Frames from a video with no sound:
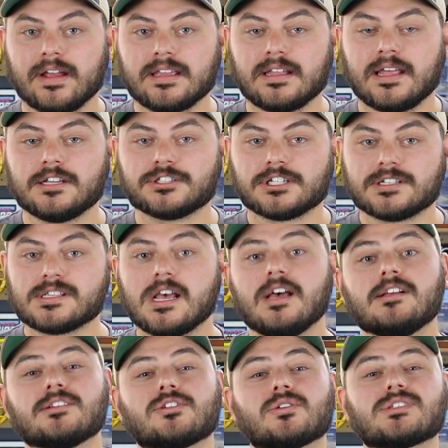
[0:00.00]
regulations,
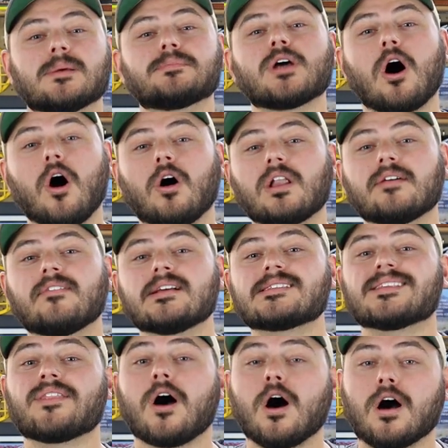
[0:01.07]
so it's up to all of
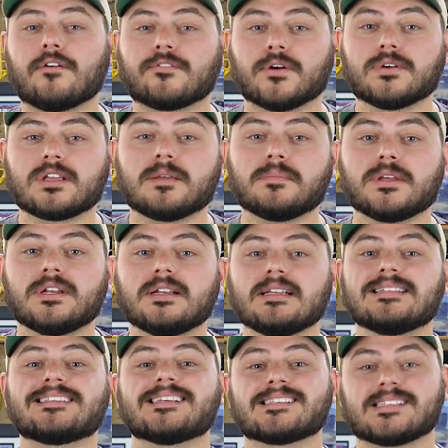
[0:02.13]
us in the off-road
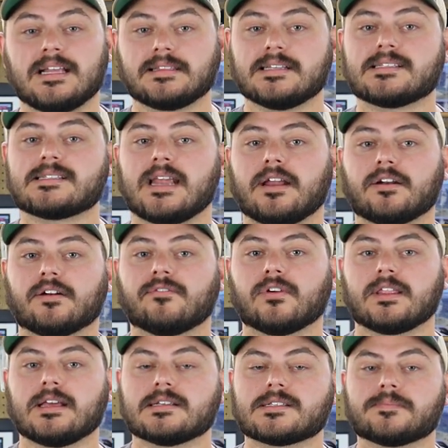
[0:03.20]
community to set the standard
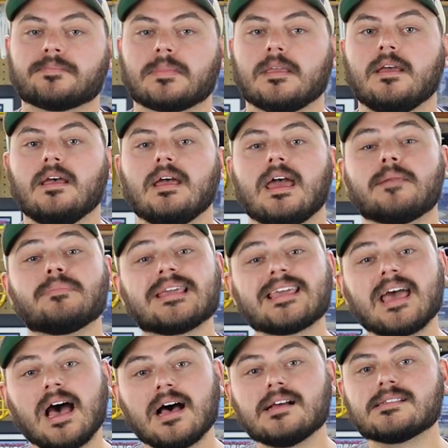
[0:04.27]
for this. And
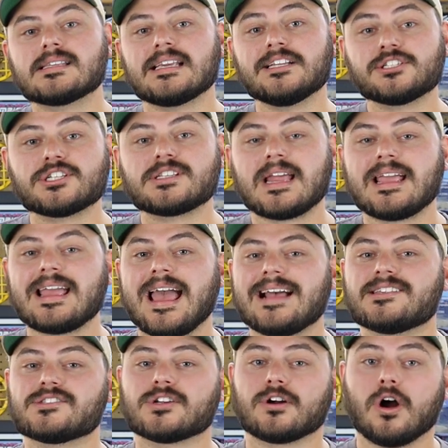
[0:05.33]
because each state
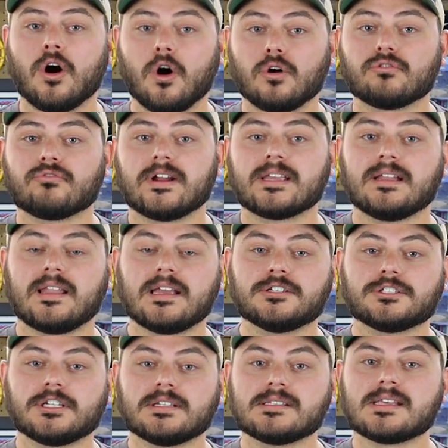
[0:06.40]
has their own
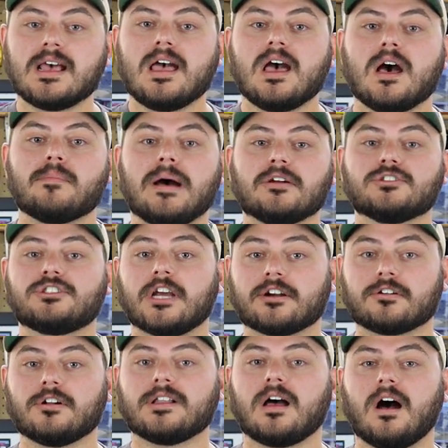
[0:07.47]
regulations about
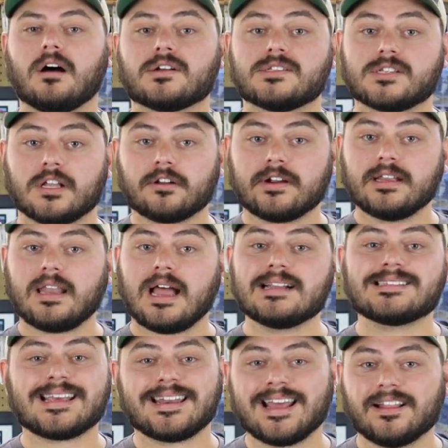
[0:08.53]
general auxiliary
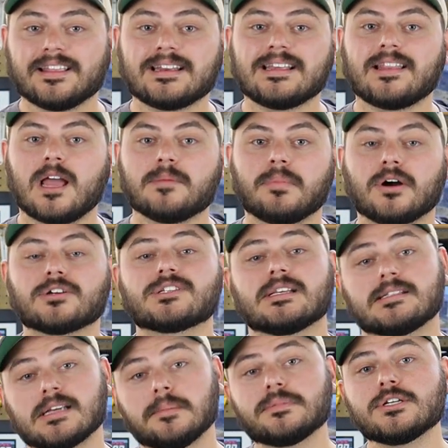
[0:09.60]
lights and LED light bars,
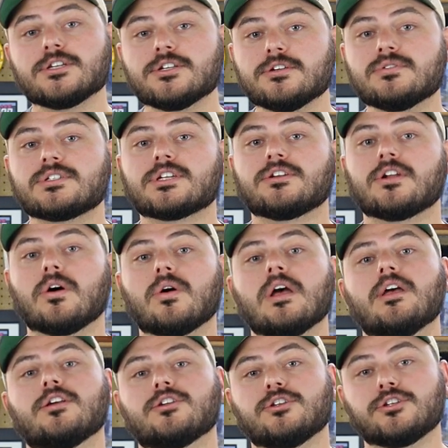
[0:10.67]
it's up to you to know
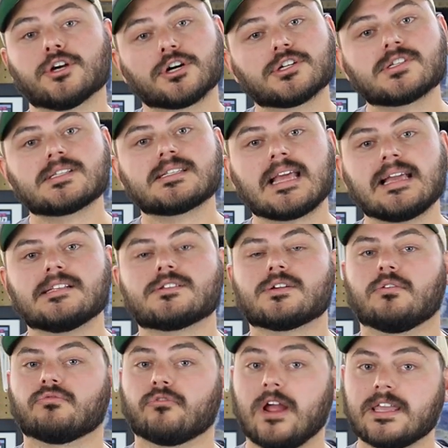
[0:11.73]
your
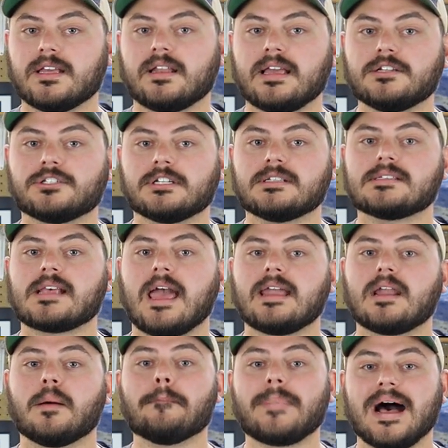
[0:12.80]
state's regulations
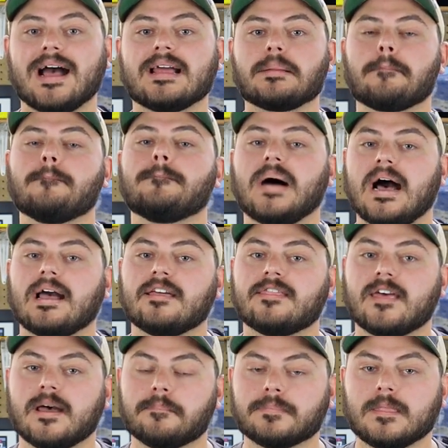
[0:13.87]
and abide by
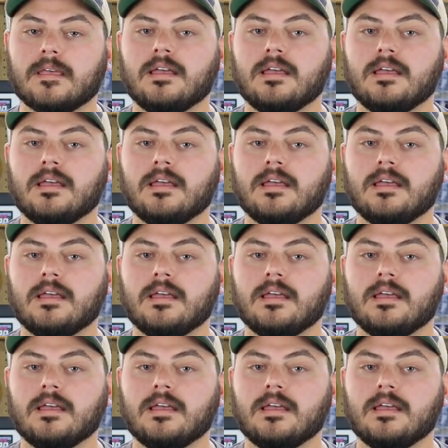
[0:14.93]
them.